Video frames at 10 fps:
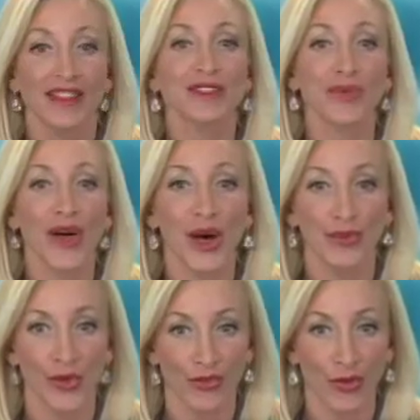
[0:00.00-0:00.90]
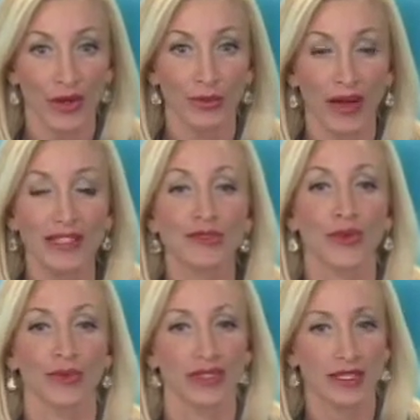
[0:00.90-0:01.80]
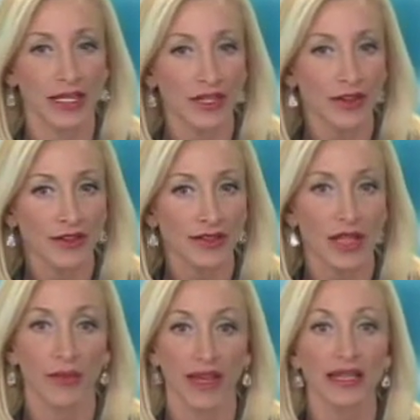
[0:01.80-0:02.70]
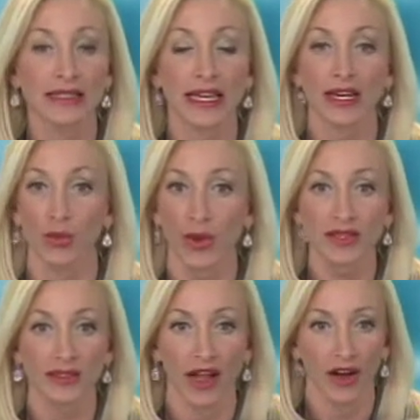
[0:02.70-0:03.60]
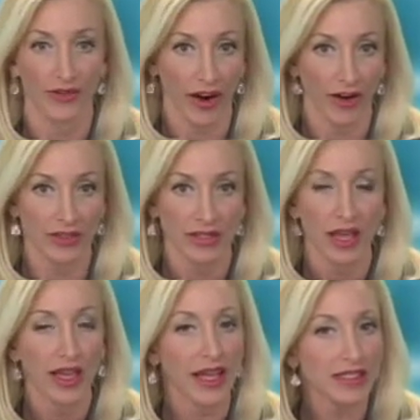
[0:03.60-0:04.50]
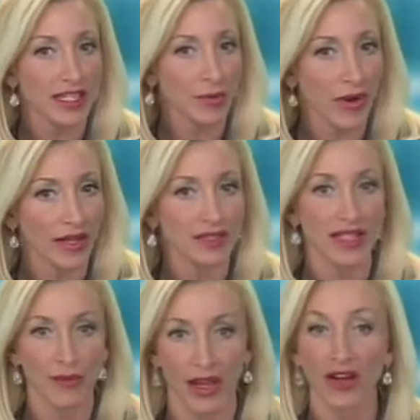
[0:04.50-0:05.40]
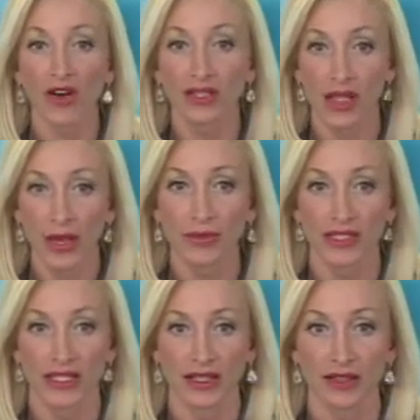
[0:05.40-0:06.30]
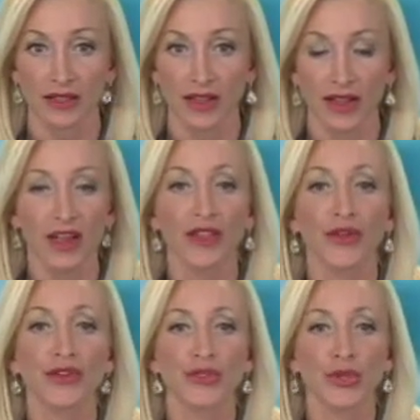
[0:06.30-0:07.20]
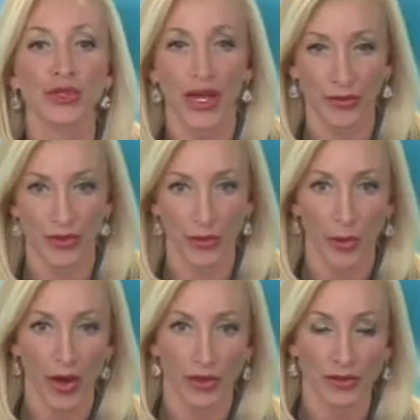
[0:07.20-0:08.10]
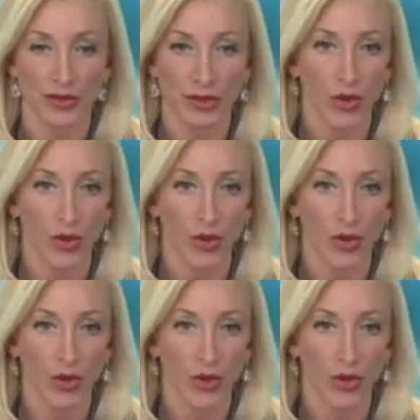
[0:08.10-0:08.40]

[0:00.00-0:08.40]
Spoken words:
This will help you avoid bites from mosquitoes that may contain West Nile virus and tick bites that may cause Lyme disease. There are two types of repellents,